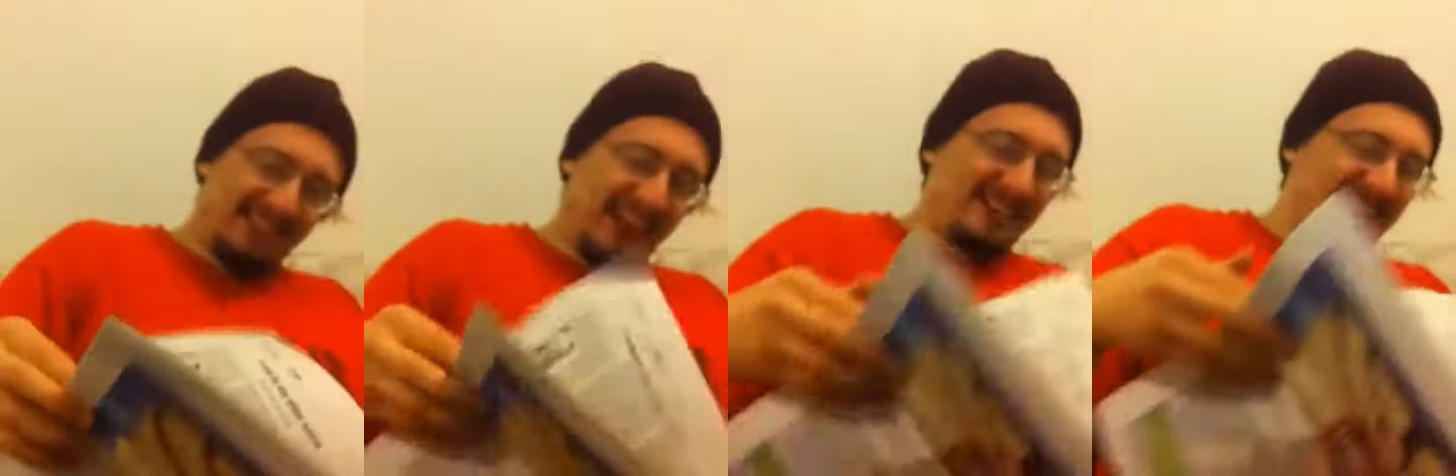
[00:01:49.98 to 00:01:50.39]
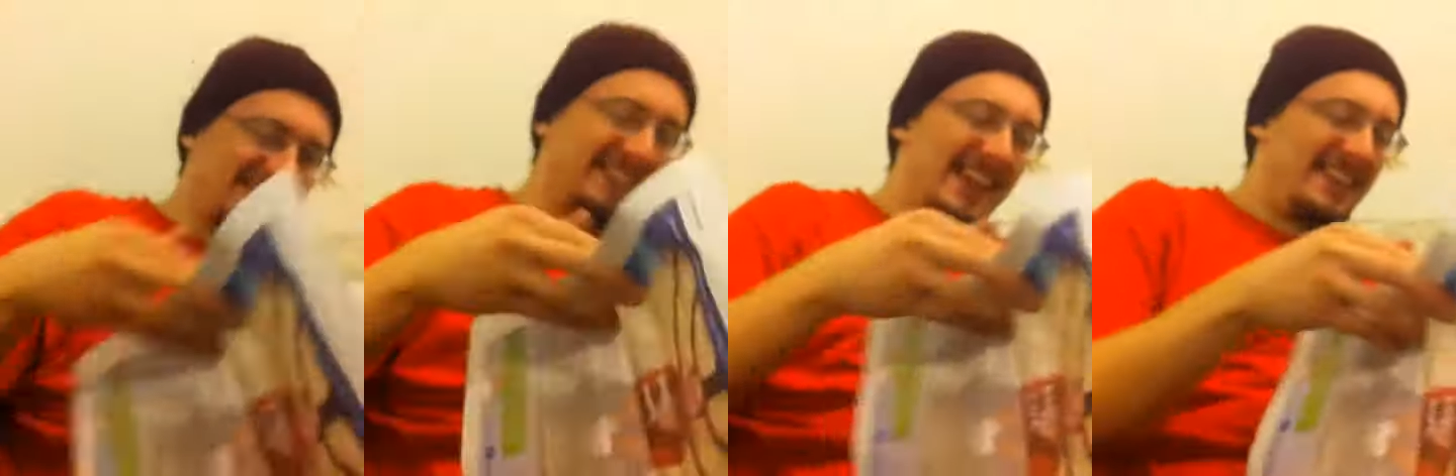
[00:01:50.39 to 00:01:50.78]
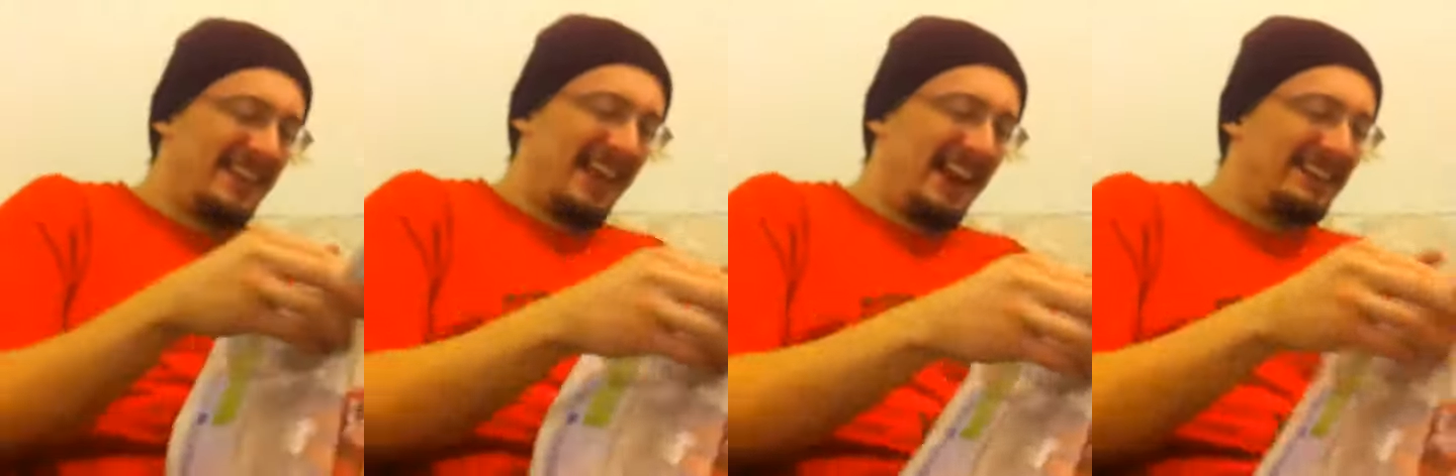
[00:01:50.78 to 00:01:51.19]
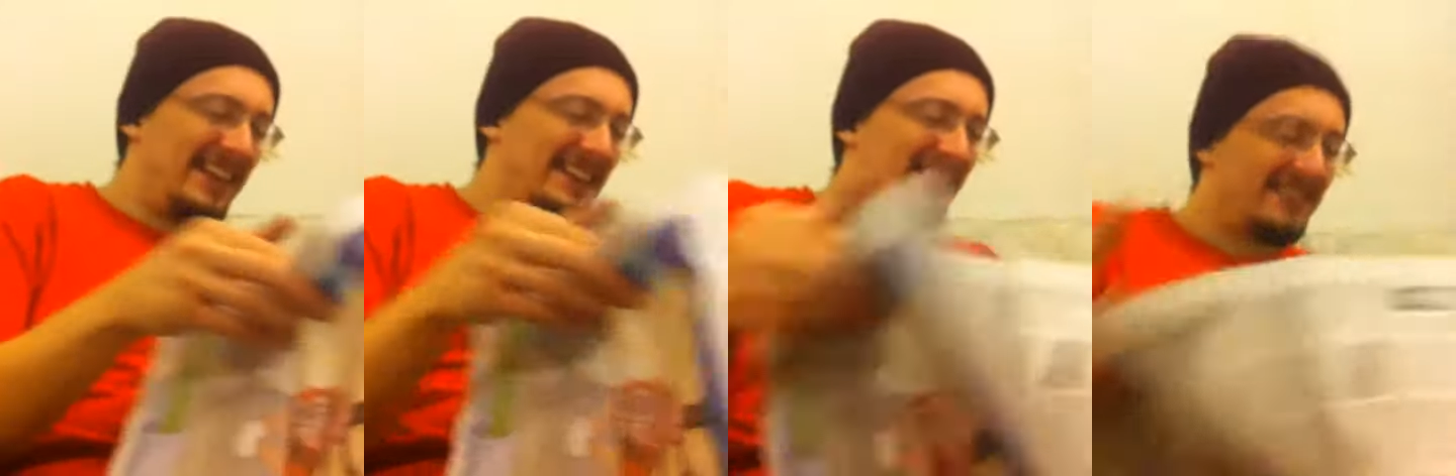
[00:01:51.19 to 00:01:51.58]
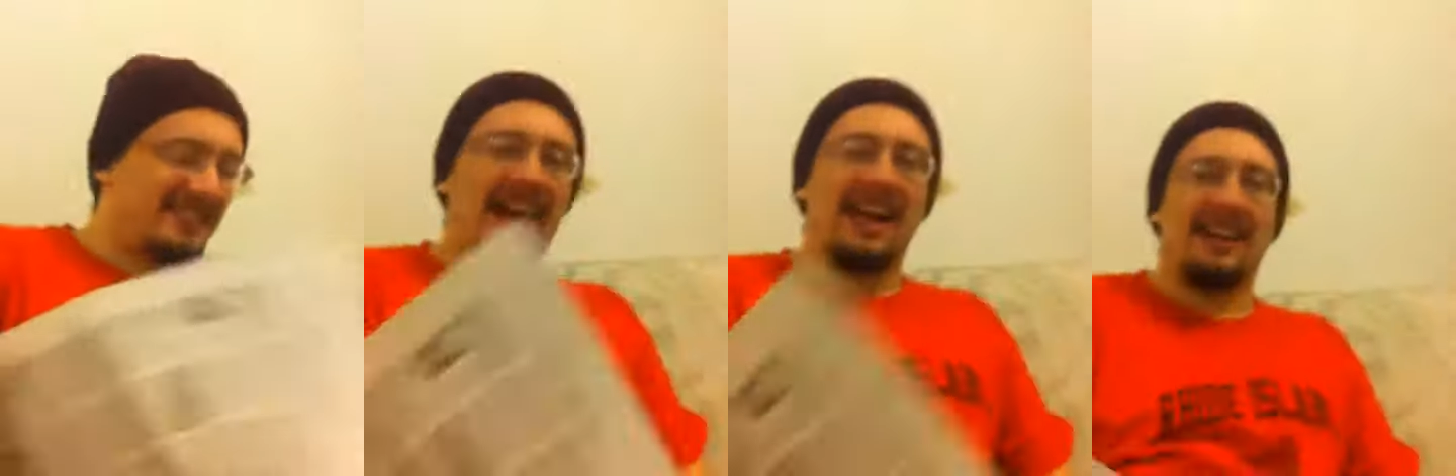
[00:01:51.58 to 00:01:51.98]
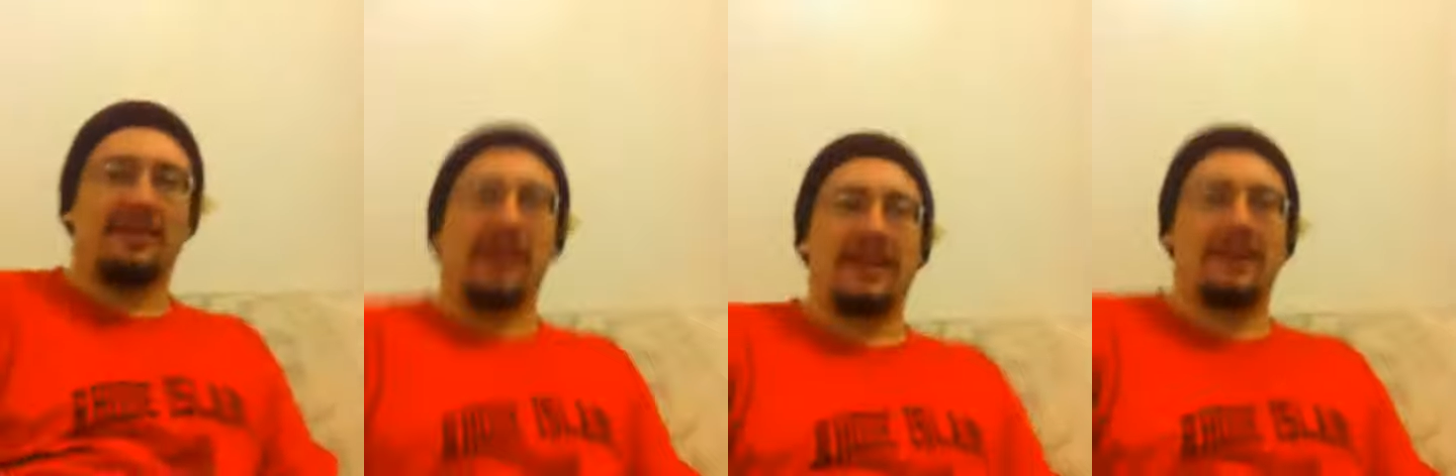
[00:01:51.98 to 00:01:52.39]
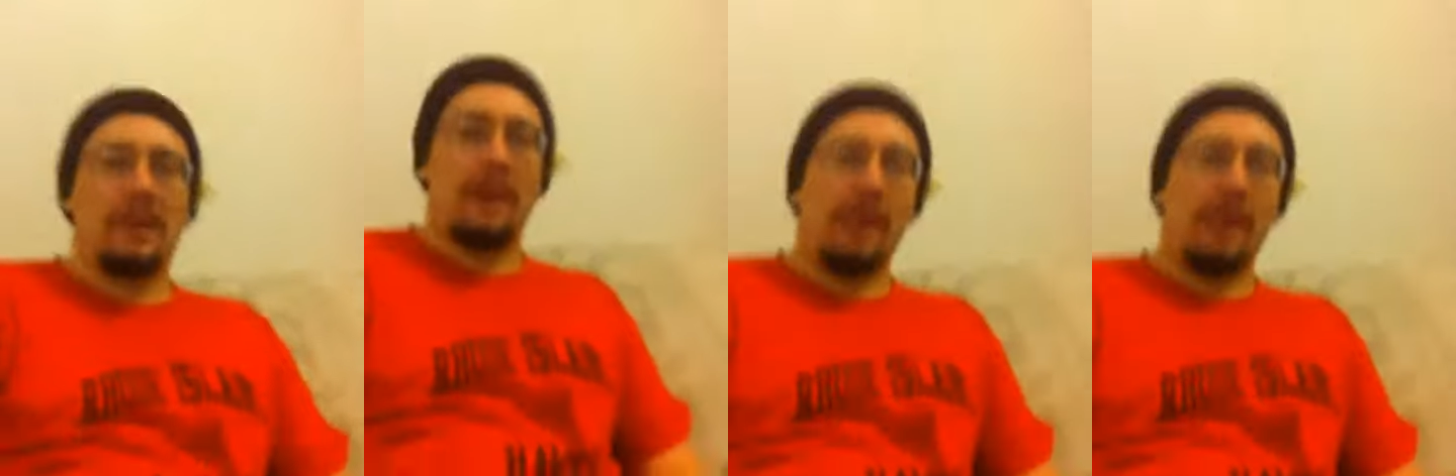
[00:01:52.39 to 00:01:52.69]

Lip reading: I just like that. I like their style, man.